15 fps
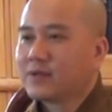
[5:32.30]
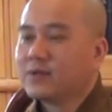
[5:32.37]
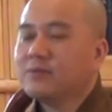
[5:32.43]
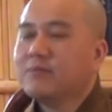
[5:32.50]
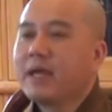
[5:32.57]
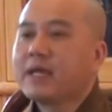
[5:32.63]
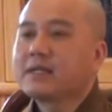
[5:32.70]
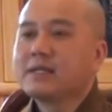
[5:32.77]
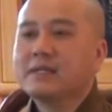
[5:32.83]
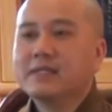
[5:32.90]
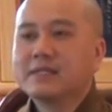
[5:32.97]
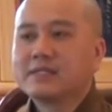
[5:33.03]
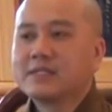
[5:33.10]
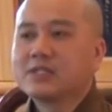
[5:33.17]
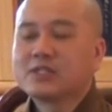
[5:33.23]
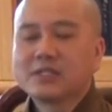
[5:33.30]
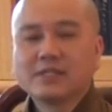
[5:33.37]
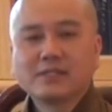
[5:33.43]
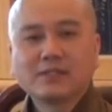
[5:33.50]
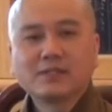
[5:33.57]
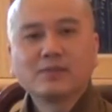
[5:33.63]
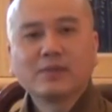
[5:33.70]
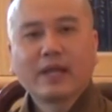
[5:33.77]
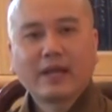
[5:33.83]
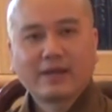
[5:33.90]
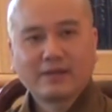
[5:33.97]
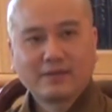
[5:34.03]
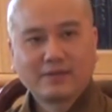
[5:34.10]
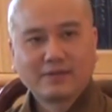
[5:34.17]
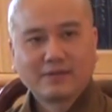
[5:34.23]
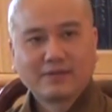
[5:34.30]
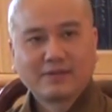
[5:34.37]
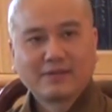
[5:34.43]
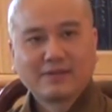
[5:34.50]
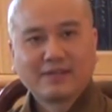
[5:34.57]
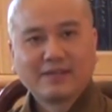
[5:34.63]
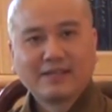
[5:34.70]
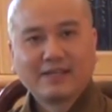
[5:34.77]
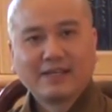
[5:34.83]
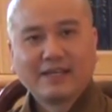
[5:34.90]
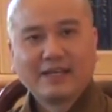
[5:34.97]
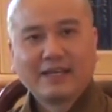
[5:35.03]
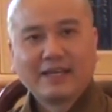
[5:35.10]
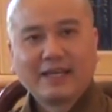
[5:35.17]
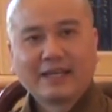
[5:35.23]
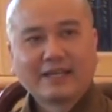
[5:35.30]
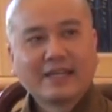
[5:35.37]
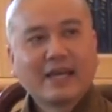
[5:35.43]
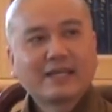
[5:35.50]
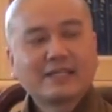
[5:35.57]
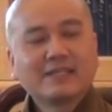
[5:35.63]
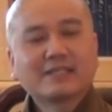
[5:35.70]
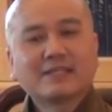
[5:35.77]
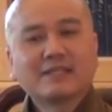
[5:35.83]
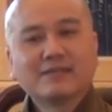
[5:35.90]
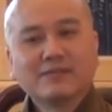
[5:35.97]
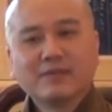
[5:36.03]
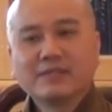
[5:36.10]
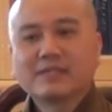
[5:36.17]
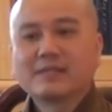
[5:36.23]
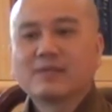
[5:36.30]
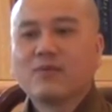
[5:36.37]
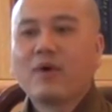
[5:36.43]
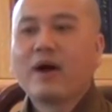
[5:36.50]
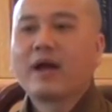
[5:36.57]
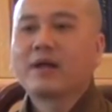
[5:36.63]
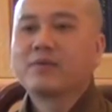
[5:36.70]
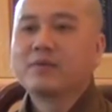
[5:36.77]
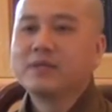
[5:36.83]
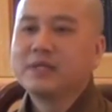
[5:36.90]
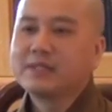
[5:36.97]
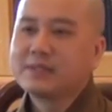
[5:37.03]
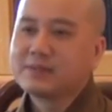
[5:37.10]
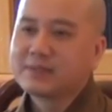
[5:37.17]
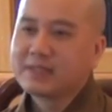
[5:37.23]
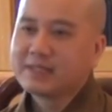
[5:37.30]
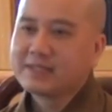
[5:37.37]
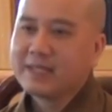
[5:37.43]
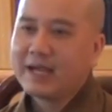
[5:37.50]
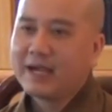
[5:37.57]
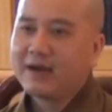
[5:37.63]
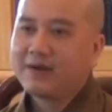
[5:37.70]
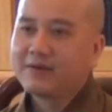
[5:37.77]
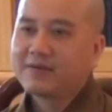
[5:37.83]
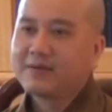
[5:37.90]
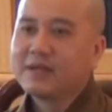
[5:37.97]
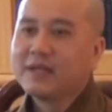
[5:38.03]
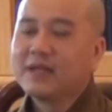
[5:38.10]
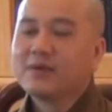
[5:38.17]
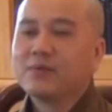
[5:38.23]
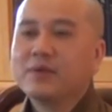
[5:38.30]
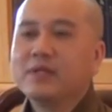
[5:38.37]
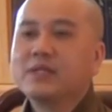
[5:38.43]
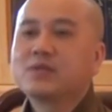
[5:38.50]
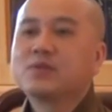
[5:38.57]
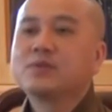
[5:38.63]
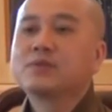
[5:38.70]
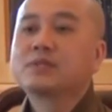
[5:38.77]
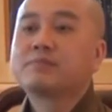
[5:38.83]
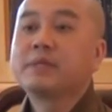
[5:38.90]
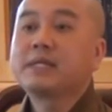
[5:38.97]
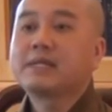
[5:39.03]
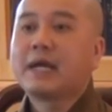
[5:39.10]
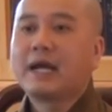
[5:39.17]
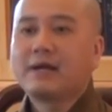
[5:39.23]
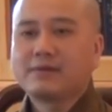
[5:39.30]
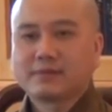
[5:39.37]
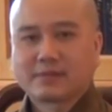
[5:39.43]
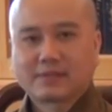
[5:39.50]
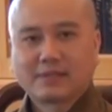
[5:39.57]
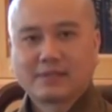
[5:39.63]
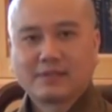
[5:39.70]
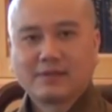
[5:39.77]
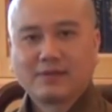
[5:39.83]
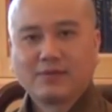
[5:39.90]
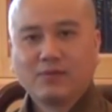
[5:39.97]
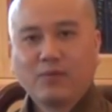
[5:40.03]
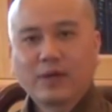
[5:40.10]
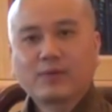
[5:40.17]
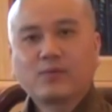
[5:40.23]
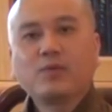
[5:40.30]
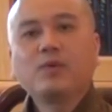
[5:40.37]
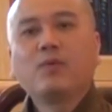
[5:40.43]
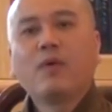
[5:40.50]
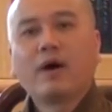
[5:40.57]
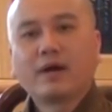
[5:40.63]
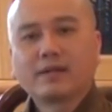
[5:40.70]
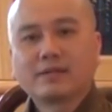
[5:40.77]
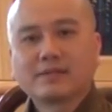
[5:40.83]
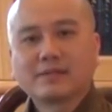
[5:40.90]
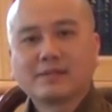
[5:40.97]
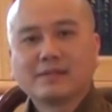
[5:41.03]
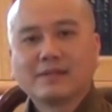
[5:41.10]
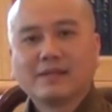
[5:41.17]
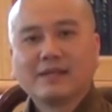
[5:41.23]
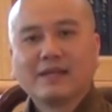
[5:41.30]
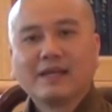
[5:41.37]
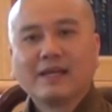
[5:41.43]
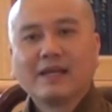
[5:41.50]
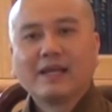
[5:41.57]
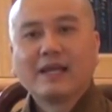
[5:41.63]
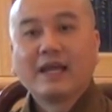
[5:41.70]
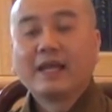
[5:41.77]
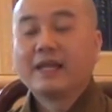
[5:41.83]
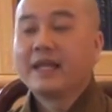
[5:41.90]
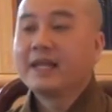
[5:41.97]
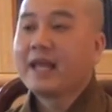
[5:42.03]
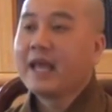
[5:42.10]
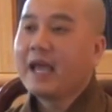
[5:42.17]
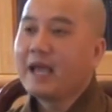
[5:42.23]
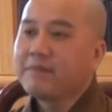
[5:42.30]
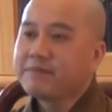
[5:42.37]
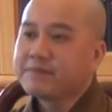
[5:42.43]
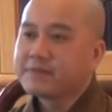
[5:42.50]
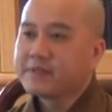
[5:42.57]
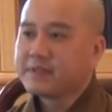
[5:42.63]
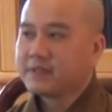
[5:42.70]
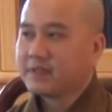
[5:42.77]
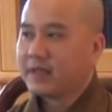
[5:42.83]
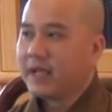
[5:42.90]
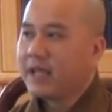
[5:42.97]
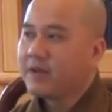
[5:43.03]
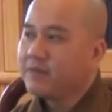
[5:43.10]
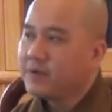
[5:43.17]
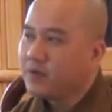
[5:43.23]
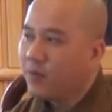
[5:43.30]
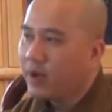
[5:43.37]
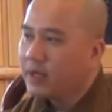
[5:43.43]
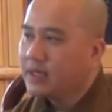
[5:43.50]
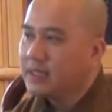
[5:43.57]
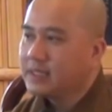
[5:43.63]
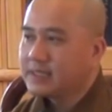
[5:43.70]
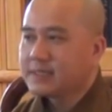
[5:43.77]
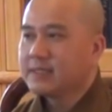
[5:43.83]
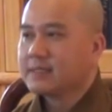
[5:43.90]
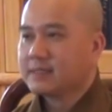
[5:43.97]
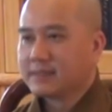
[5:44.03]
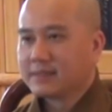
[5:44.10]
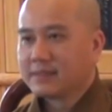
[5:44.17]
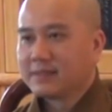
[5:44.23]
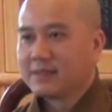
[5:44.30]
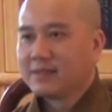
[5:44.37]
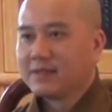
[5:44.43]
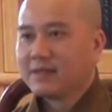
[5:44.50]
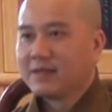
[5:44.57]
to make the decision together. And that is the reason why we need to sit down, we need to speak out what we want. And then after everyone listened,